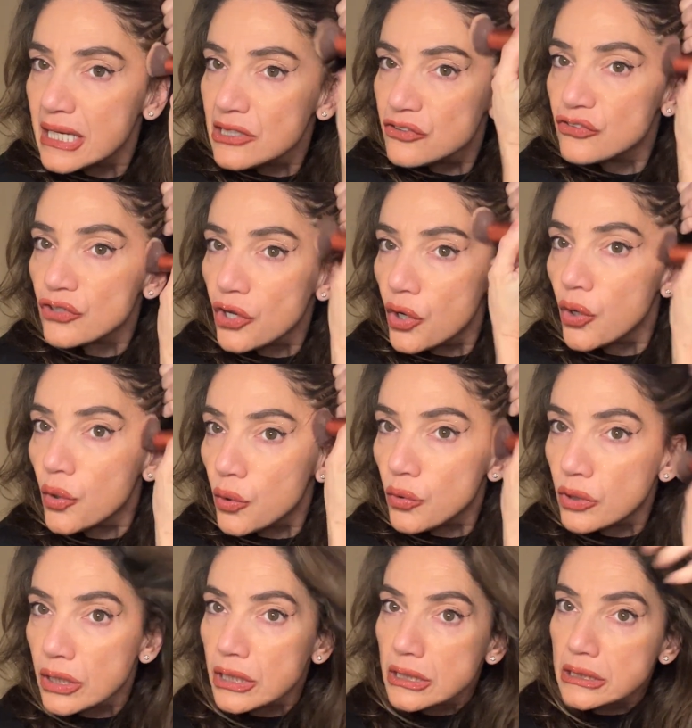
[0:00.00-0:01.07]

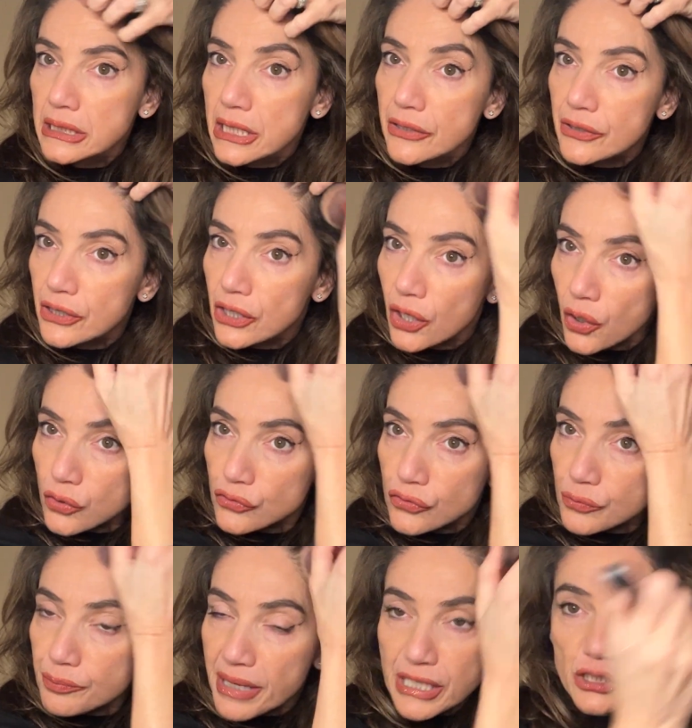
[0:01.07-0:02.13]
So there you go.
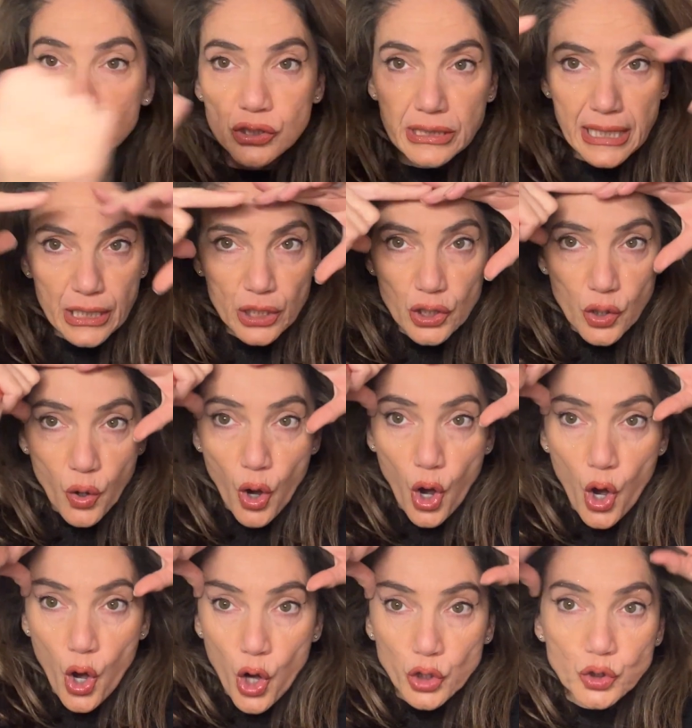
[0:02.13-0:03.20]
So make sure that you go
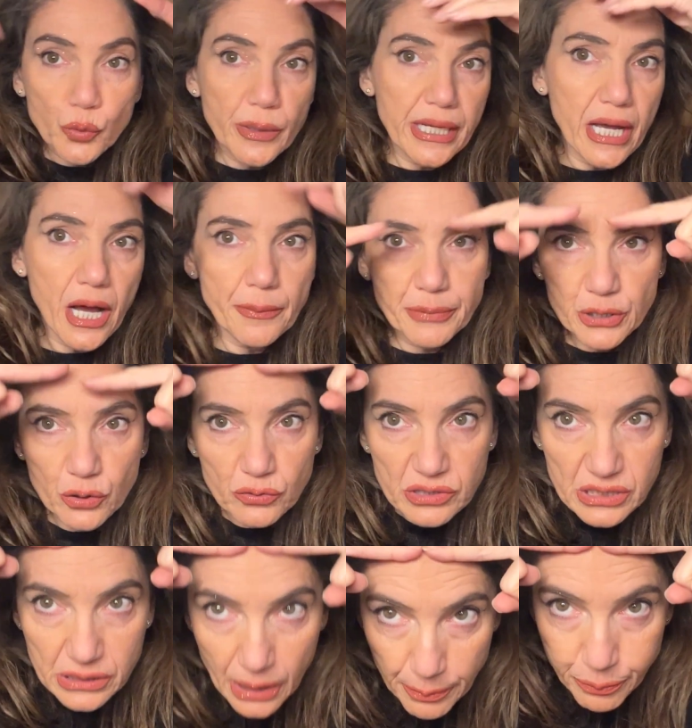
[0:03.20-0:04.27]
all the way up. You don't
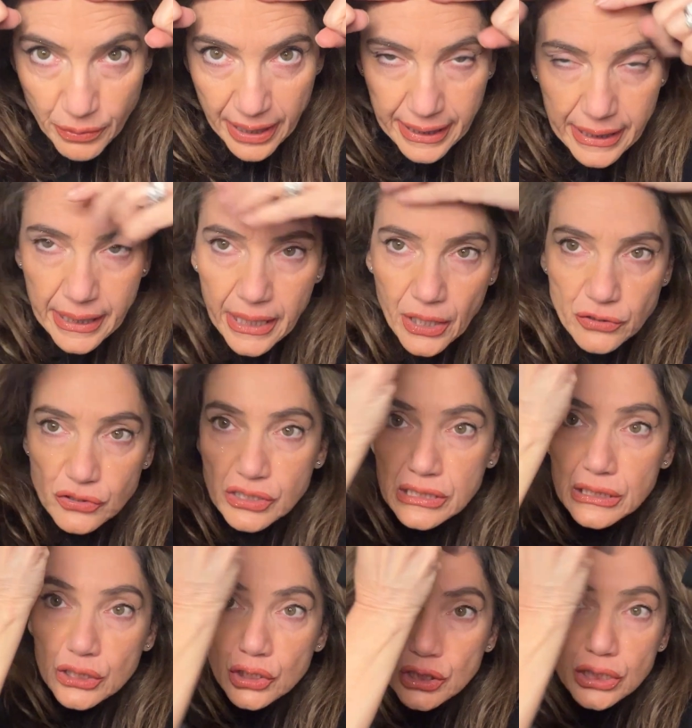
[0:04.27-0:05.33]
stop right here. It
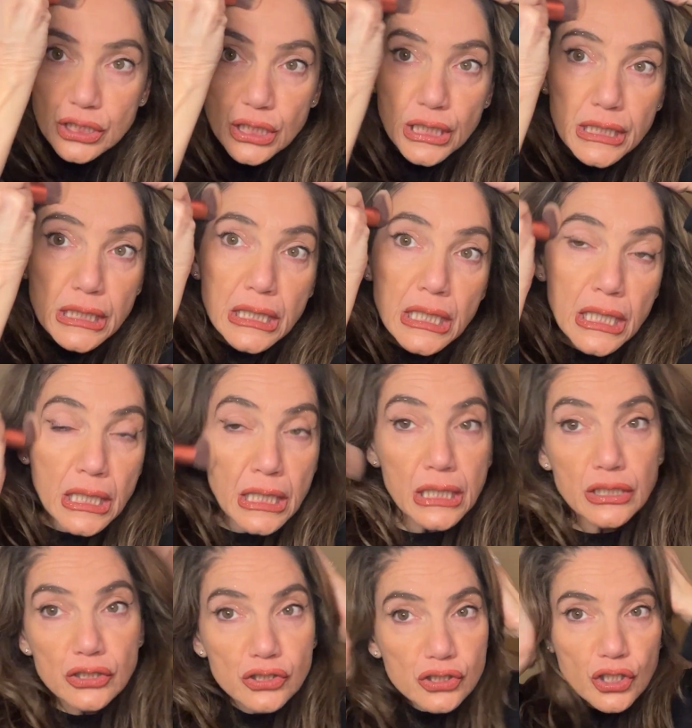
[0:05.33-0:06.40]
doesn't look good.
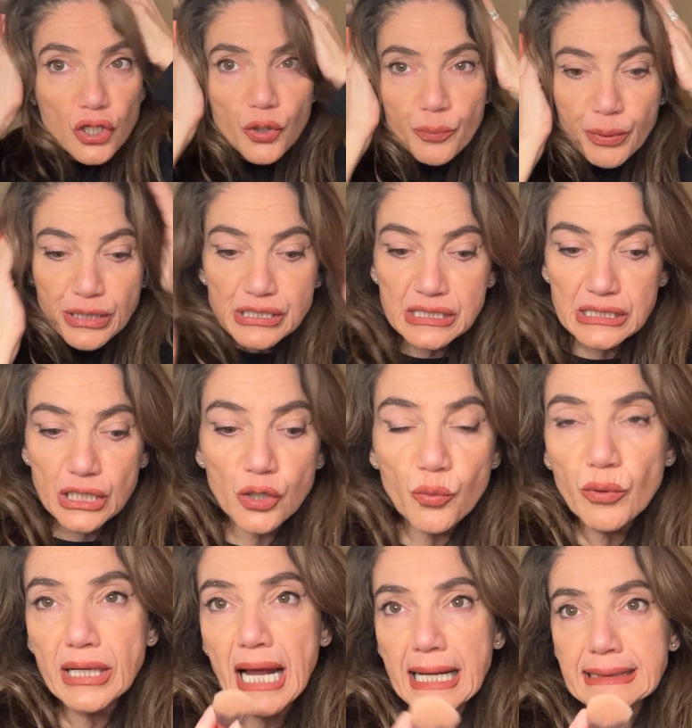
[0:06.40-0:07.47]
So, but so
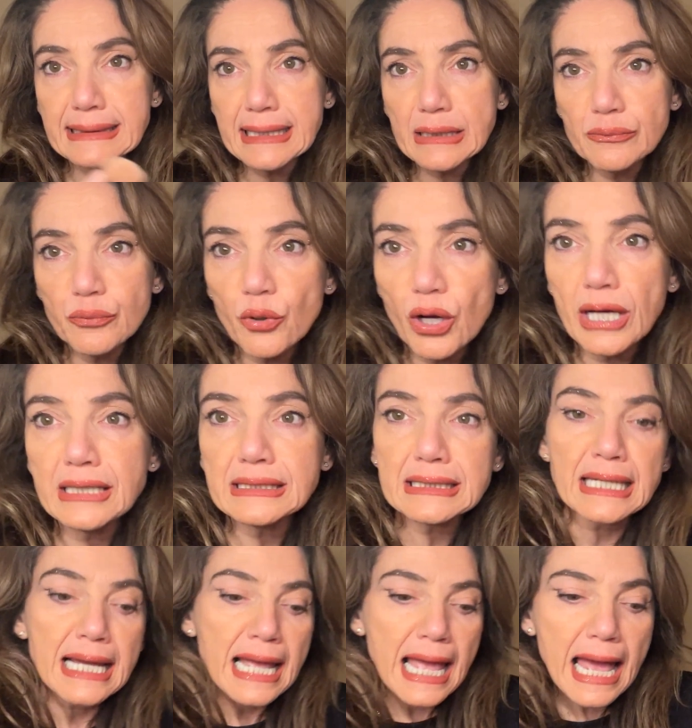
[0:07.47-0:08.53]
what I did was
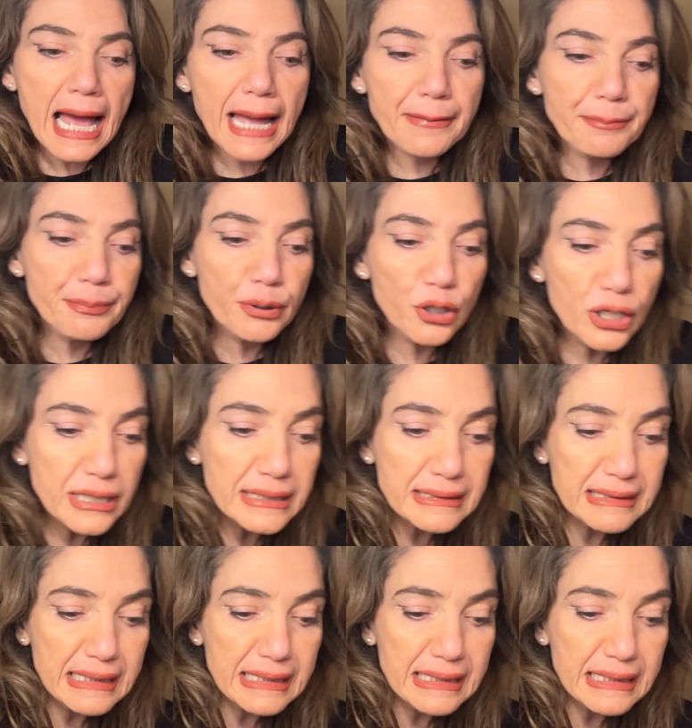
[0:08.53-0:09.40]
I put